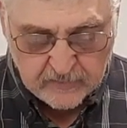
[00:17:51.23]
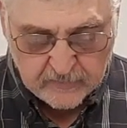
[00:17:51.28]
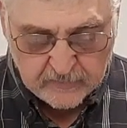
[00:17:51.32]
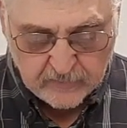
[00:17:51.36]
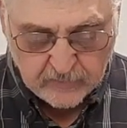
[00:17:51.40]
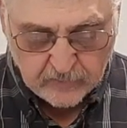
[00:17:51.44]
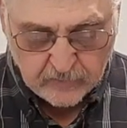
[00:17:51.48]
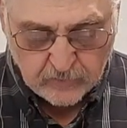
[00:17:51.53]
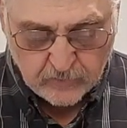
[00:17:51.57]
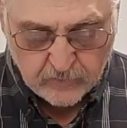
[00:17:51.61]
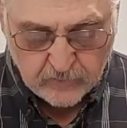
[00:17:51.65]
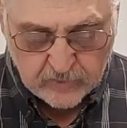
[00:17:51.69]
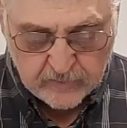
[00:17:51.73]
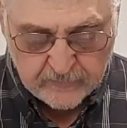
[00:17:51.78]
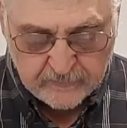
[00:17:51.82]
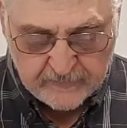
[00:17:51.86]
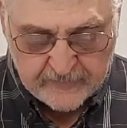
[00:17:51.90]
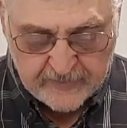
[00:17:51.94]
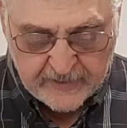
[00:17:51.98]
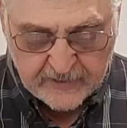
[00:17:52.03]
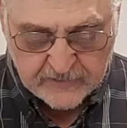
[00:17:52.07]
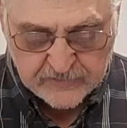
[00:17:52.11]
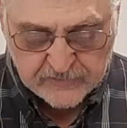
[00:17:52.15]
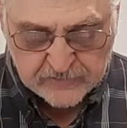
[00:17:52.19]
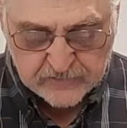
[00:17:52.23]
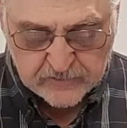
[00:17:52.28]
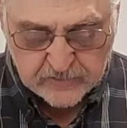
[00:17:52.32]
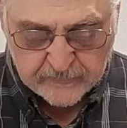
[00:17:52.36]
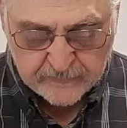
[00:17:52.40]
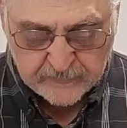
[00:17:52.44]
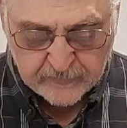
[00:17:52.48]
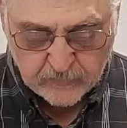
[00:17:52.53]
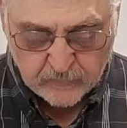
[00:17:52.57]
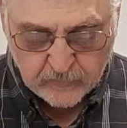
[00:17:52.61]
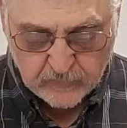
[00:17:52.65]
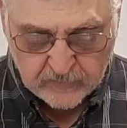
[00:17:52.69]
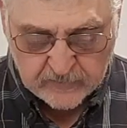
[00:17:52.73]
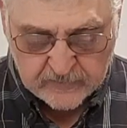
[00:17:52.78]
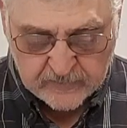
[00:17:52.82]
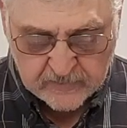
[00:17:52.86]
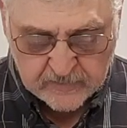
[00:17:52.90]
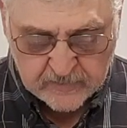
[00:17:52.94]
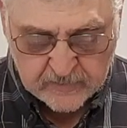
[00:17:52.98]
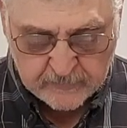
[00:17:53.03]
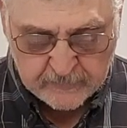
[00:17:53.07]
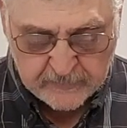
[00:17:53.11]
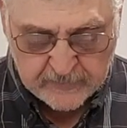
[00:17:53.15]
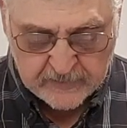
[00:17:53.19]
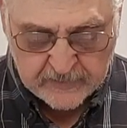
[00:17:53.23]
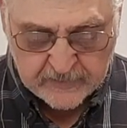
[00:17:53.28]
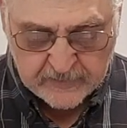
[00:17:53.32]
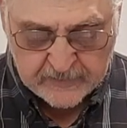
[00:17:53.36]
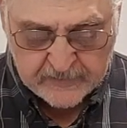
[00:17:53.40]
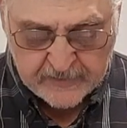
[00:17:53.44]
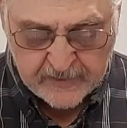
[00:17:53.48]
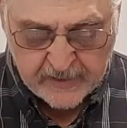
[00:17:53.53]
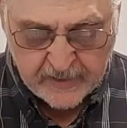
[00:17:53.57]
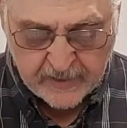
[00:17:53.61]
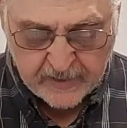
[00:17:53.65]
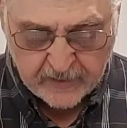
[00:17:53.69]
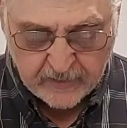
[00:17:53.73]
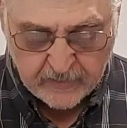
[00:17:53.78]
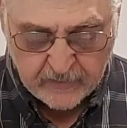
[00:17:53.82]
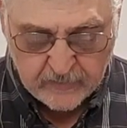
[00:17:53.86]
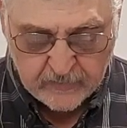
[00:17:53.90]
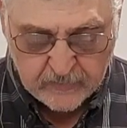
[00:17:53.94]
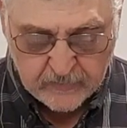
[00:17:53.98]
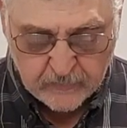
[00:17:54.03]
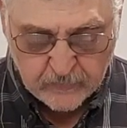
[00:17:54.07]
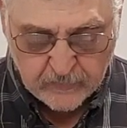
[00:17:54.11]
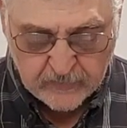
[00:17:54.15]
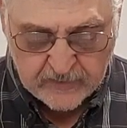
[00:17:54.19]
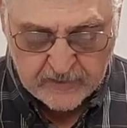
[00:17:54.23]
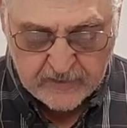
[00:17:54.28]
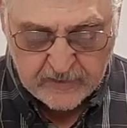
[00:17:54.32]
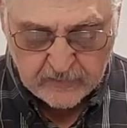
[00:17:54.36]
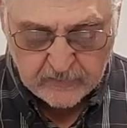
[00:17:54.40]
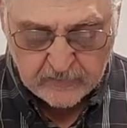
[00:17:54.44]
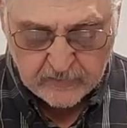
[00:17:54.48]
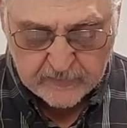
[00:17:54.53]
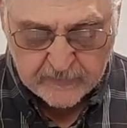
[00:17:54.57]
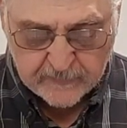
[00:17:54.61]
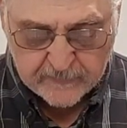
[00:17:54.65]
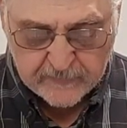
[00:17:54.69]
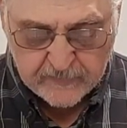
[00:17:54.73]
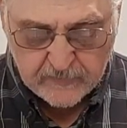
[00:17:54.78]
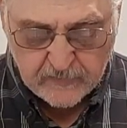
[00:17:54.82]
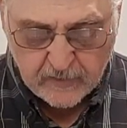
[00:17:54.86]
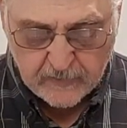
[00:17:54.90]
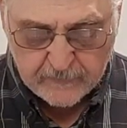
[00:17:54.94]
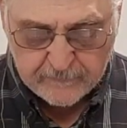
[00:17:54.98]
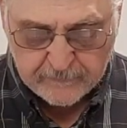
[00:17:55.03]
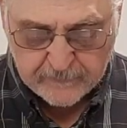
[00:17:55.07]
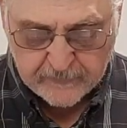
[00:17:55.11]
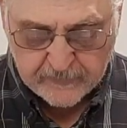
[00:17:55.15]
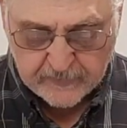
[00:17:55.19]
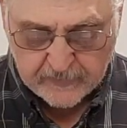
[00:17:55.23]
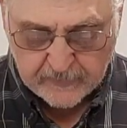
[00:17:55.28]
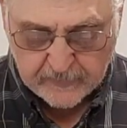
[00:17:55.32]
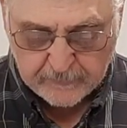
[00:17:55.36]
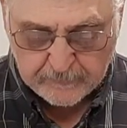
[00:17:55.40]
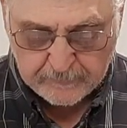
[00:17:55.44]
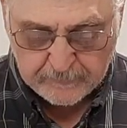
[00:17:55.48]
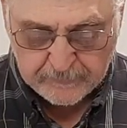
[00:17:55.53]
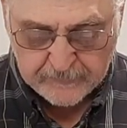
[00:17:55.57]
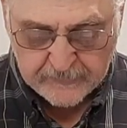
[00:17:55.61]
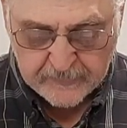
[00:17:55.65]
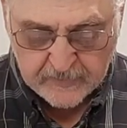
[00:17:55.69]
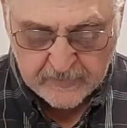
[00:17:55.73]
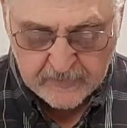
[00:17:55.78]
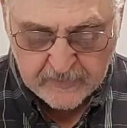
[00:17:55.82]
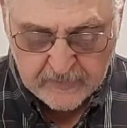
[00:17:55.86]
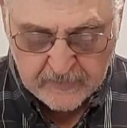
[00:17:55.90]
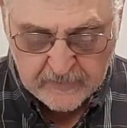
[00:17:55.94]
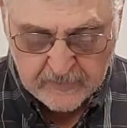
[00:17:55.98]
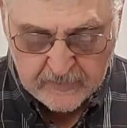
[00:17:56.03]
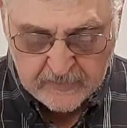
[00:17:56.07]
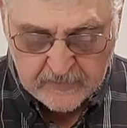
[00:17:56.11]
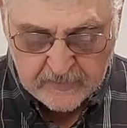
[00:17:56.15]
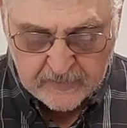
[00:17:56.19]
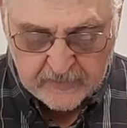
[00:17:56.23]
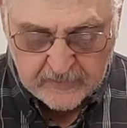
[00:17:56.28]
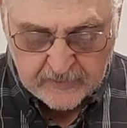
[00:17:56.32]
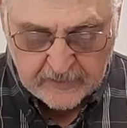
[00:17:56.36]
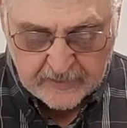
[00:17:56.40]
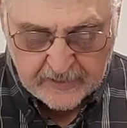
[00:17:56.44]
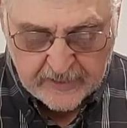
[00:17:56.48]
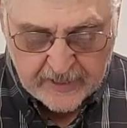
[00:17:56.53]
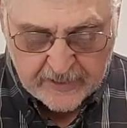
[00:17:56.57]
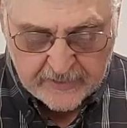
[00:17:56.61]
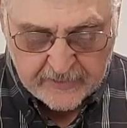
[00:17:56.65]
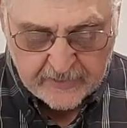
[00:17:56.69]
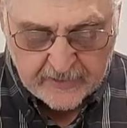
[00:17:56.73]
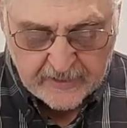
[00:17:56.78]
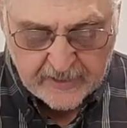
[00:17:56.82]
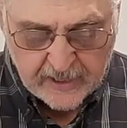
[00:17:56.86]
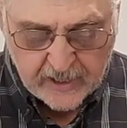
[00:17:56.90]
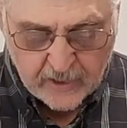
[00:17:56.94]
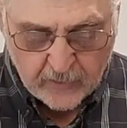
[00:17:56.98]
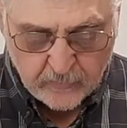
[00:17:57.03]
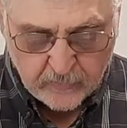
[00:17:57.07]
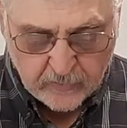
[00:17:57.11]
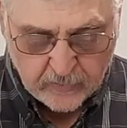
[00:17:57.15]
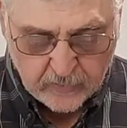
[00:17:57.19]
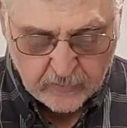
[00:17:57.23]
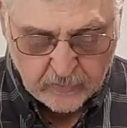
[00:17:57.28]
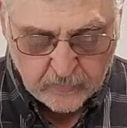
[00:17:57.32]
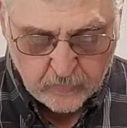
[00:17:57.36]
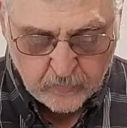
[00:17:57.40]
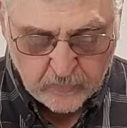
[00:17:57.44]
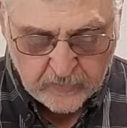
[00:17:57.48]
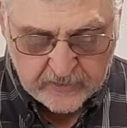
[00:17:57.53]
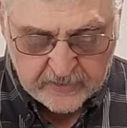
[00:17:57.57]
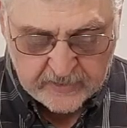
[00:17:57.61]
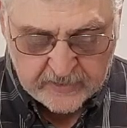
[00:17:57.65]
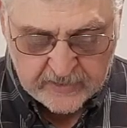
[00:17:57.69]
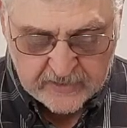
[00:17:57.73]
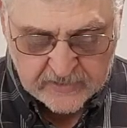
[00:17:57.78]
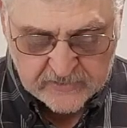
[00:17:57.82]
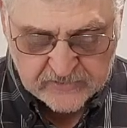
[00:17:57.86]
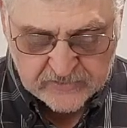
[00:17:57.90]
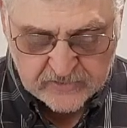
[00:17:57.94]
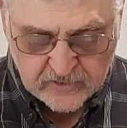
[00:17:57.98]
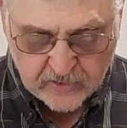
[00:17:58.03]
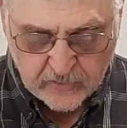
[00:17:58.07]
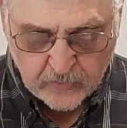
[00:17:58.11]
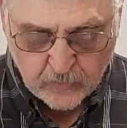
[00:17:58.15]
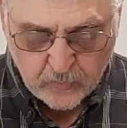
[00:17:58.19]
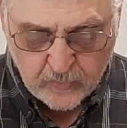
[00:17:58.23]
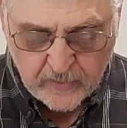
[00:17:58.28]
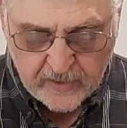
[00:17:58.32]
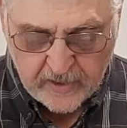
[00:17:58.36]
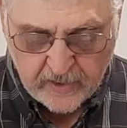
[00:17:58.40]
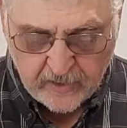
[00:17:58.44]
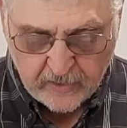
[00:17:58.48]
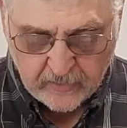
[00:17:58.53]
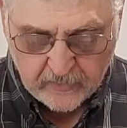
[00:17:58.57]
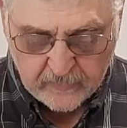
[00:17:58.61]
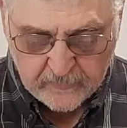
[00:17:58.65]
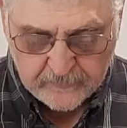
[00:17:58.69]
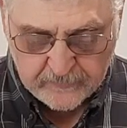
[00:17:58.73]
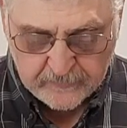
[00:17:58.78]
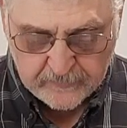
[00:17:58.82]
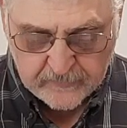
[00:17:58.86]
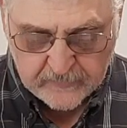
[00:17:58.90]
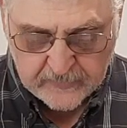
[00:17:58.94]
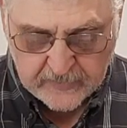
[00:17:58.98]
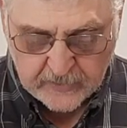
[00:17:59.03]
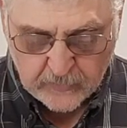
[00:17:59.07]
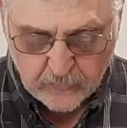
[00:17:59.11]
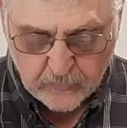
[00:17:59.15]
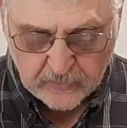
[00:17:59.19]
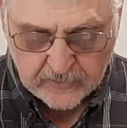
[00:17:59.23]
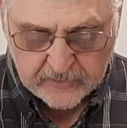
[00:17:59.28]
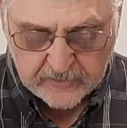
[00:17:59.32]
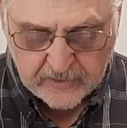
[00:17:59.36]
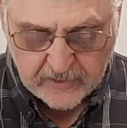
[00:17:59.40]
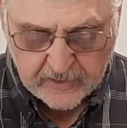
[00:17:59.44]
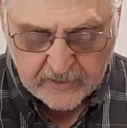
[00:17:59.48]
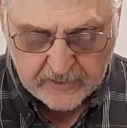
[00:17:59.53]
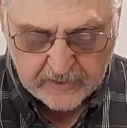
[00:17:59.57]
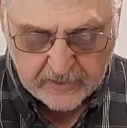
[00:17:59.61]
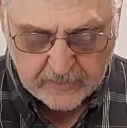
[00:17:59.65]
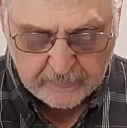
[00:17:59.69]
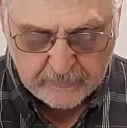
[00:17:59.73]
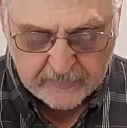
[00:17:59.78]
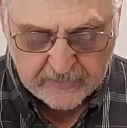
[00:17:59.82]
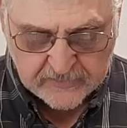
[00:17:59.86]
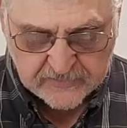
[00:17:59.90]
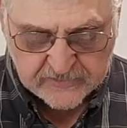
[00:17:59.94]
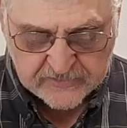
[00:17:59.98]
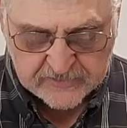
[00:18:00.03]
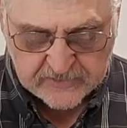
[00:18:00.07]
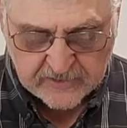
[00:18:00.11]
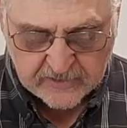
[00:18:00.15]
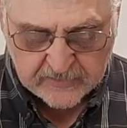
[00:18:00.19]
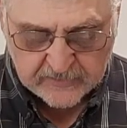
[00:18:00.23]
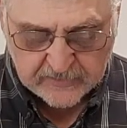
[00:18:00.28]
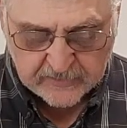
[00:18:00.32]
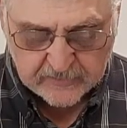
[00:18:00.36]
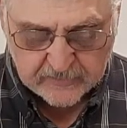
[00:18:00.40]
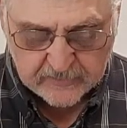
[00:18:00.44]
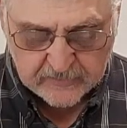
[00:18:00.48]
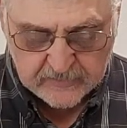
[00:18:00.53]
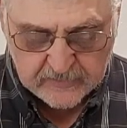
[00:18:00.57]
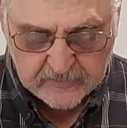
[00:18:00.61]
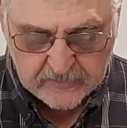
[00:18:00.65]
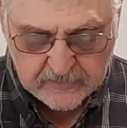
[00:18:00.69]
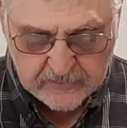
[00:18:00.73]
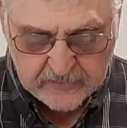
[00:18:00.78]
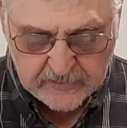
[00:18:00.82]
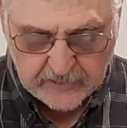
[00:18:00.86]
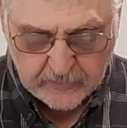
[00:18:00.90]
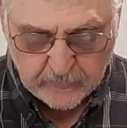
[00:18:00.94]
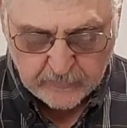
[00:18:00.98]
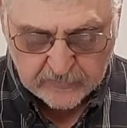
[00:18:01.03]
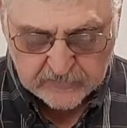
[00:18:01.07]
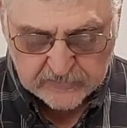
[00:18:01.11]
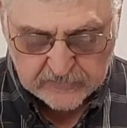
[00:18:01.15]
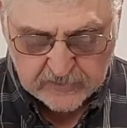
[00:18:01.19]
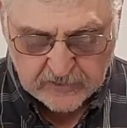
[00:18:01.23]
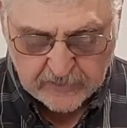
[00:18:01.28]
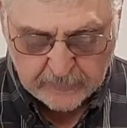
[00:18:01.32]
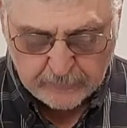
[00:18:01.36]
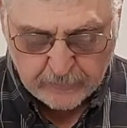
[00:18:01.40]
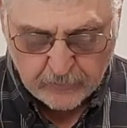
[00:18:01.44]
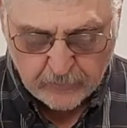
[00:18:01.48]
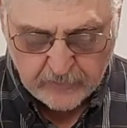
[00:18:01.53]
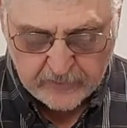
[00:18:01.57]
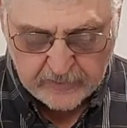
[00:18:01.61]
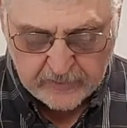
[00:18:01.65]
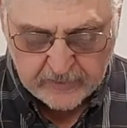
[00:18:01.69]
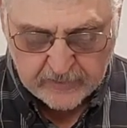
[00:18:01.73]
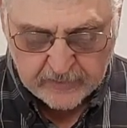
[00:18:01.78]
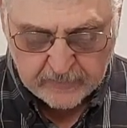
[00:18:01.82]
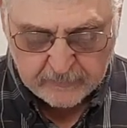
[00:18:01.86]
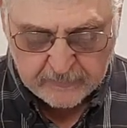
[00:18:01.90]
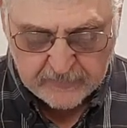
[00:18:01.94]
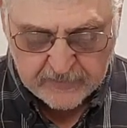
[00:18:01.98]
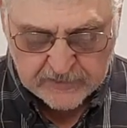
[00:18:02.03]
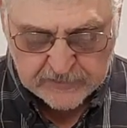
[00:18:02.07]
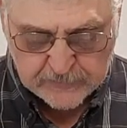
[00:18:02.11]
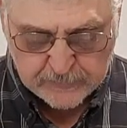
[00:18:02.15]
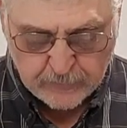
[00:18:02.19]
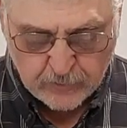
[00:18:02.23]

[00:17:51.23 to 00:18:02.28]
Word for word: The Lord of that servant will come in a day when he looketh not for him, and at an hour when he is not aware, and will cut him in sunder, and will appoint him his